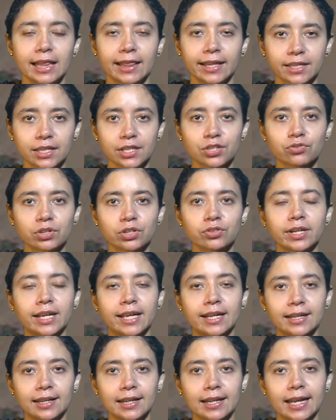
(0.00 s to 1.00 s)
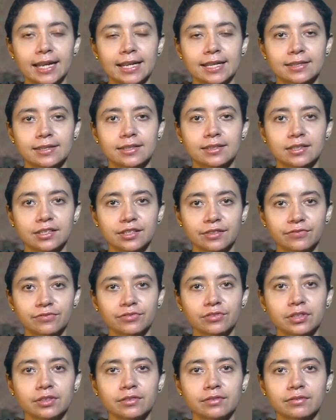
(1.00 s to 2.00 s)
let us try to analyze these
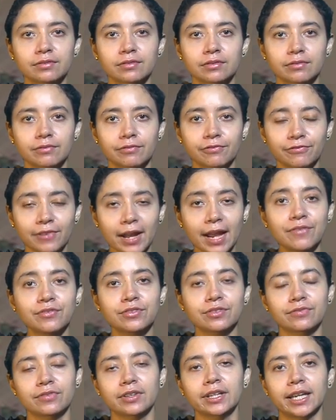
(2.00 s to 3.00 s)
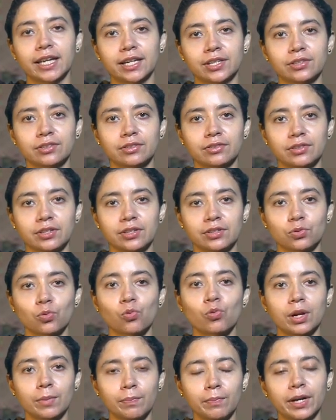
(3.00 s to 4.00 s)
different five different categories
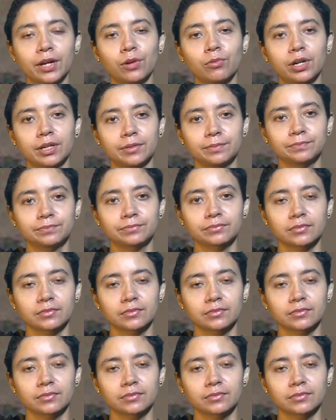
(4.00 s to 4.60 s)
one by one